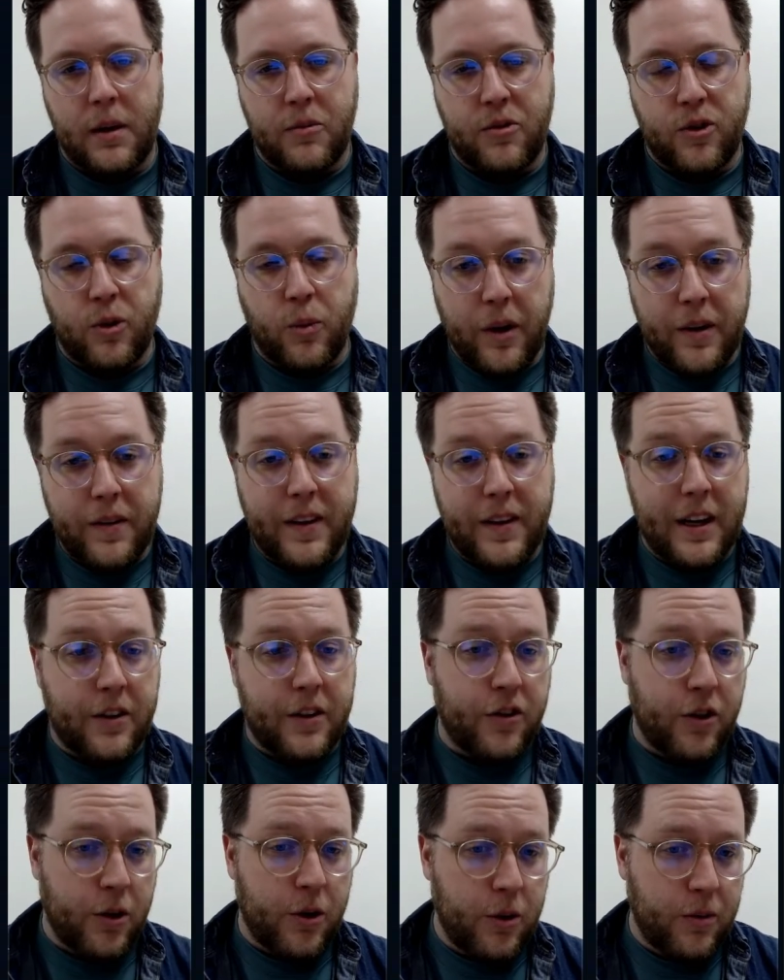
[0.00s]
So what does
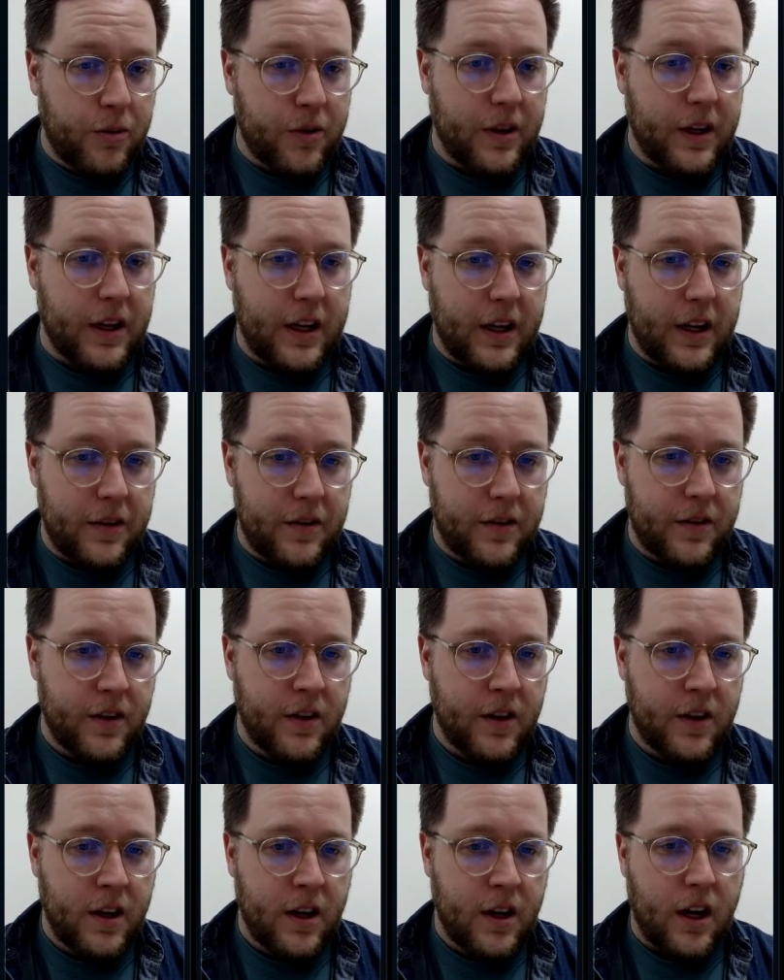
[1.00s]
that do for the yeast?
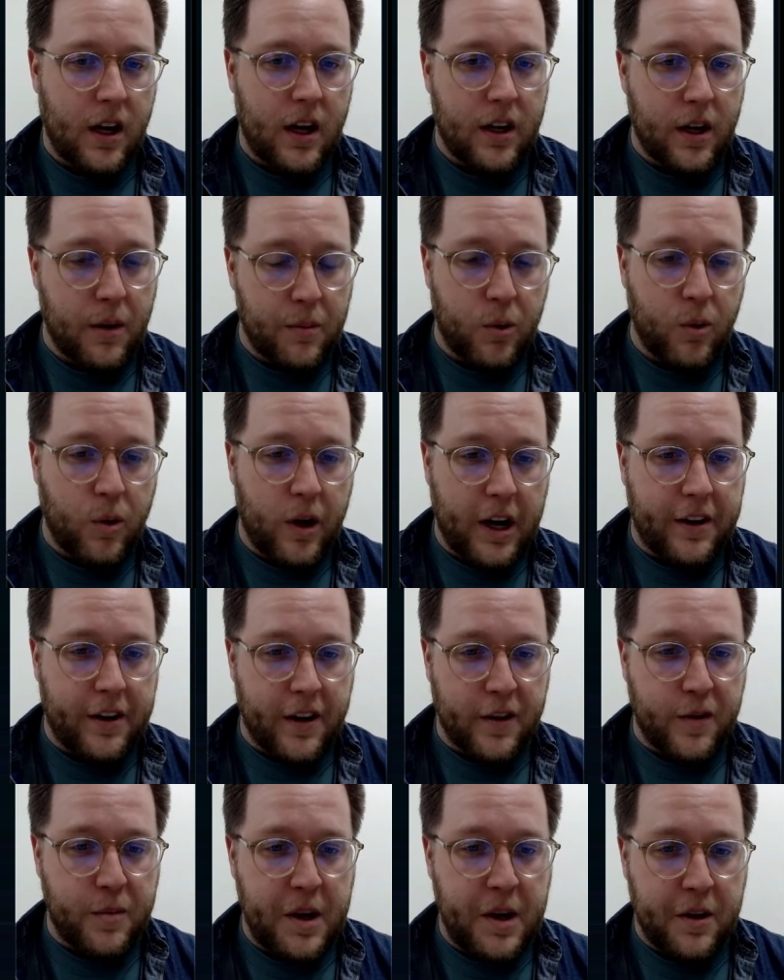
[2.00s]
Number one, it
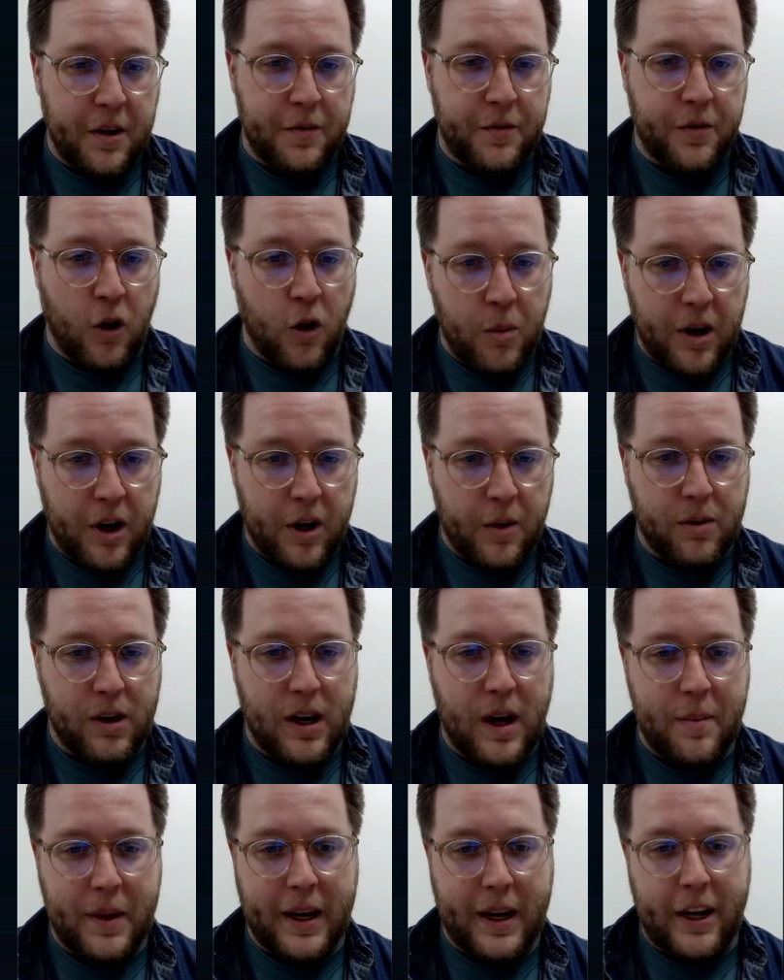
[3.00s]
does mean a foamier
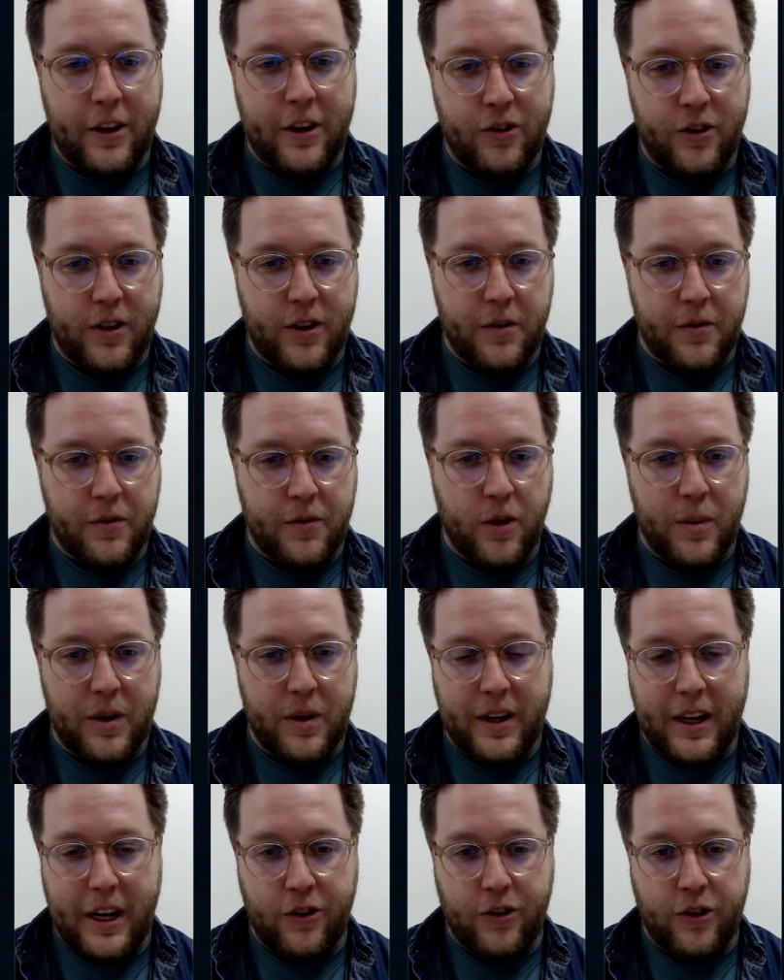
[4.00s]
propagation and
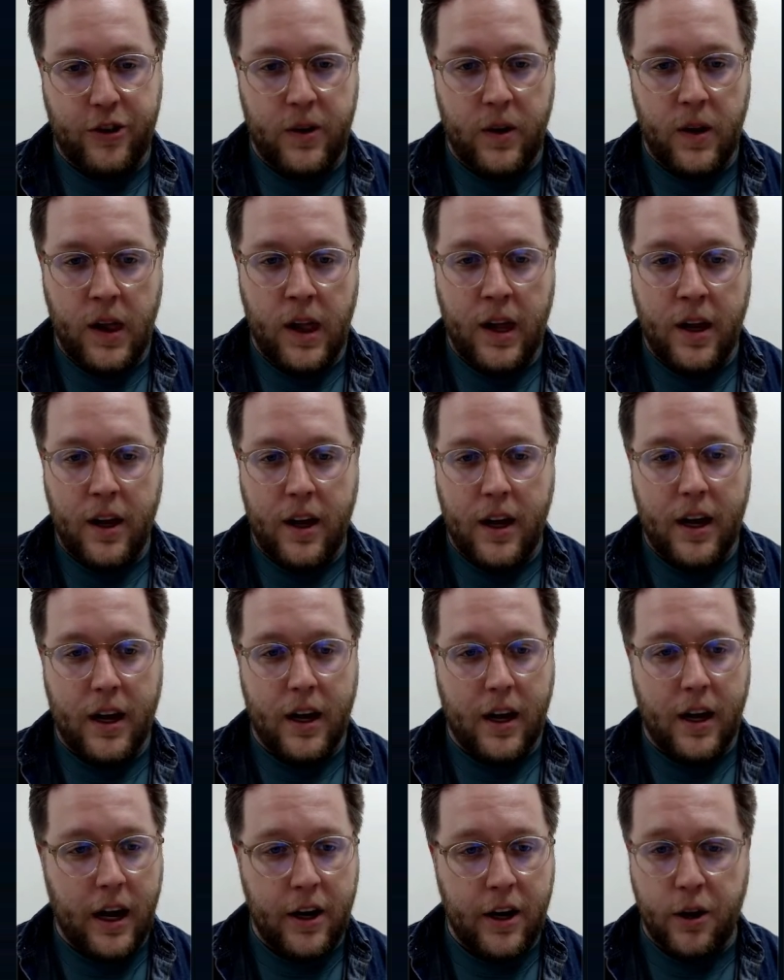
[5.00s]
fermentation.
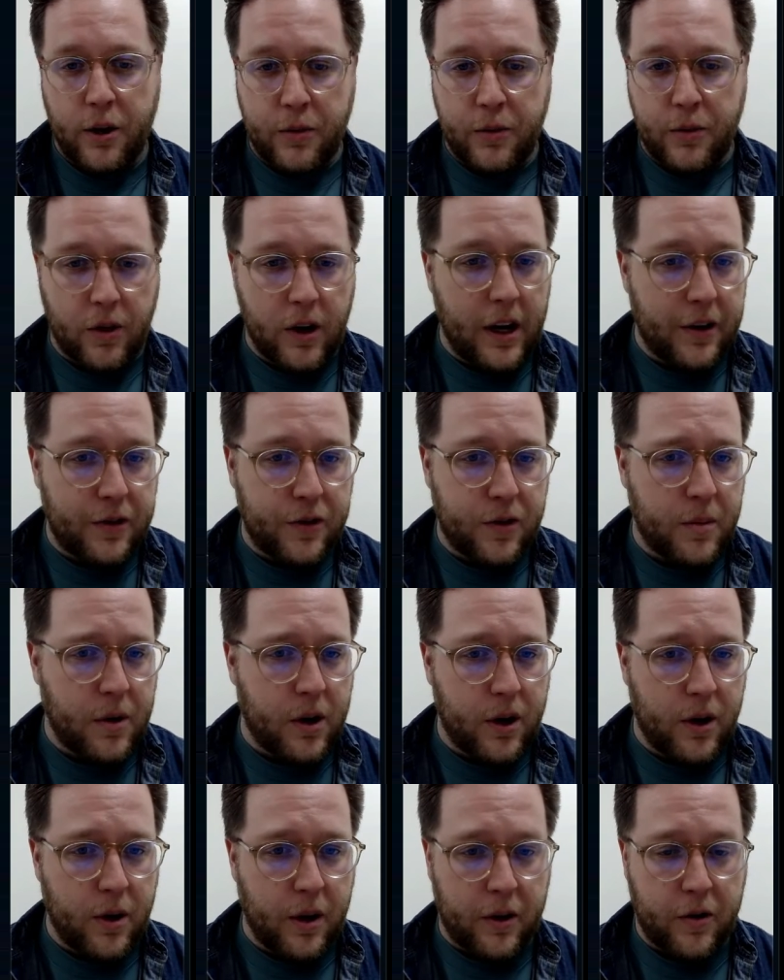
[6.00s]
I know for us, from
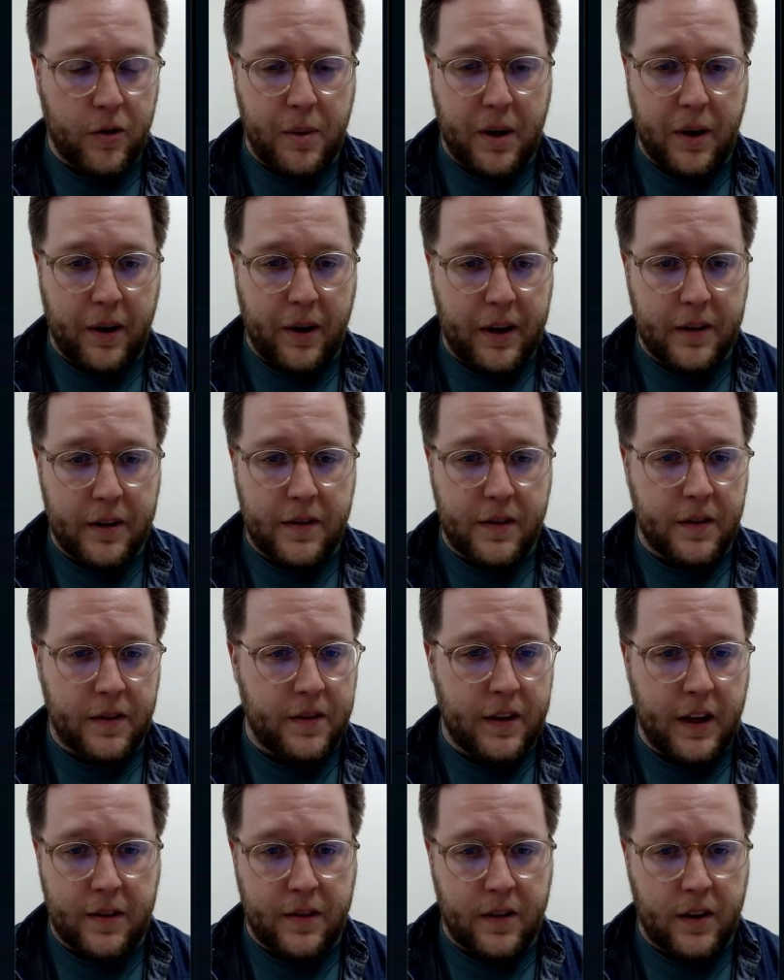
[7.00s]
our own experience, the
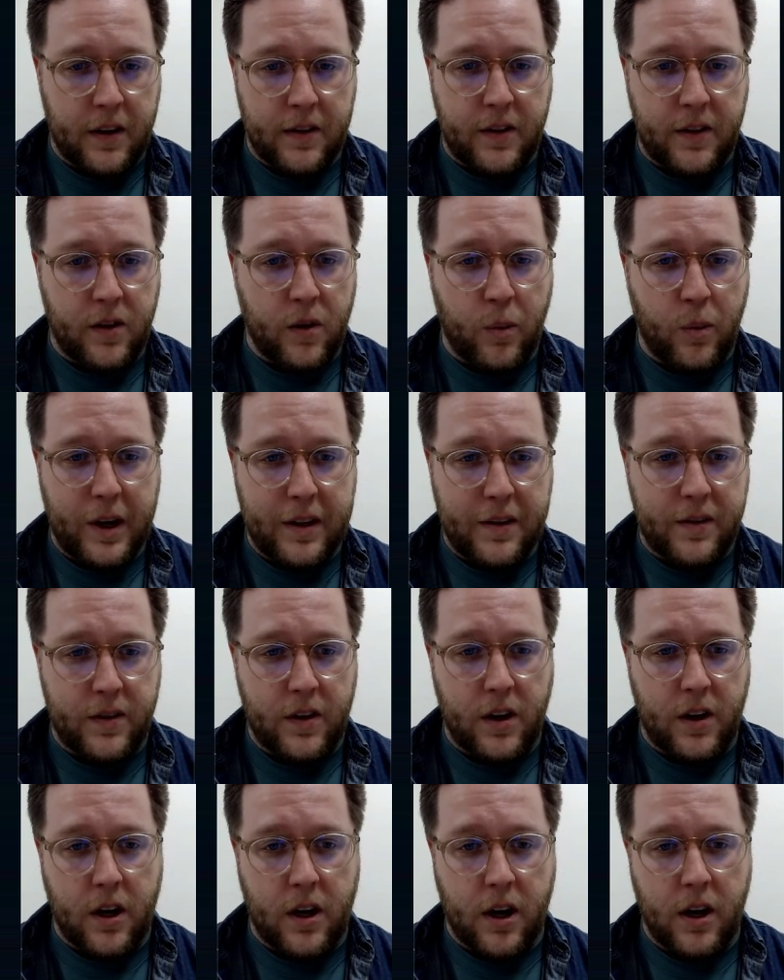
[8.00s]
saisons and the wits
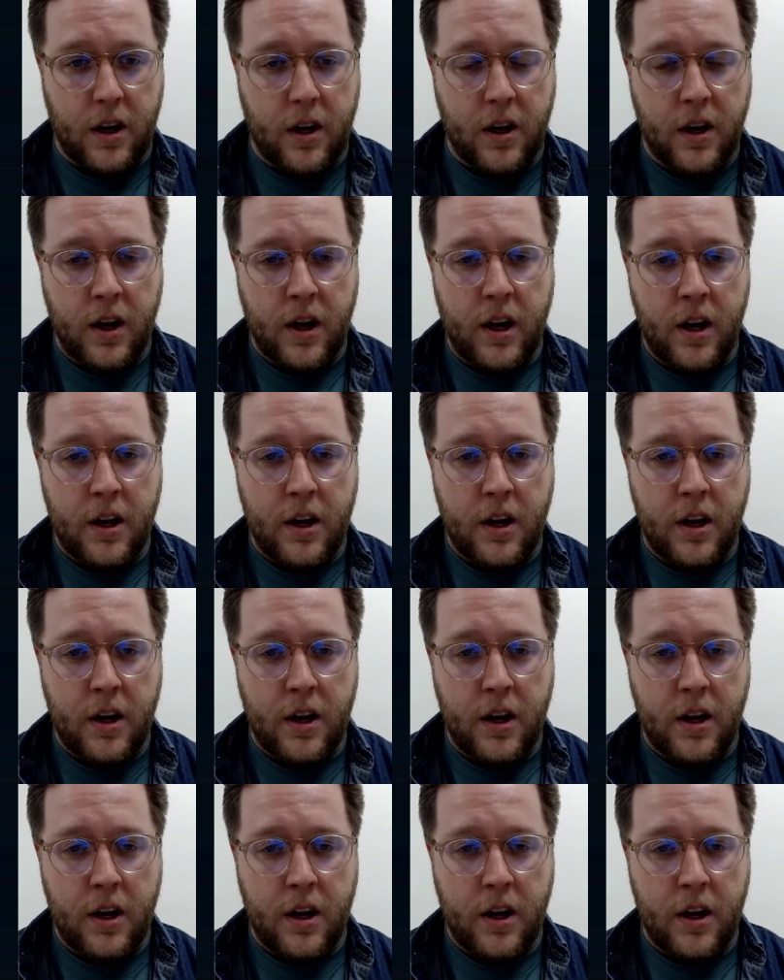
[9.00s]
are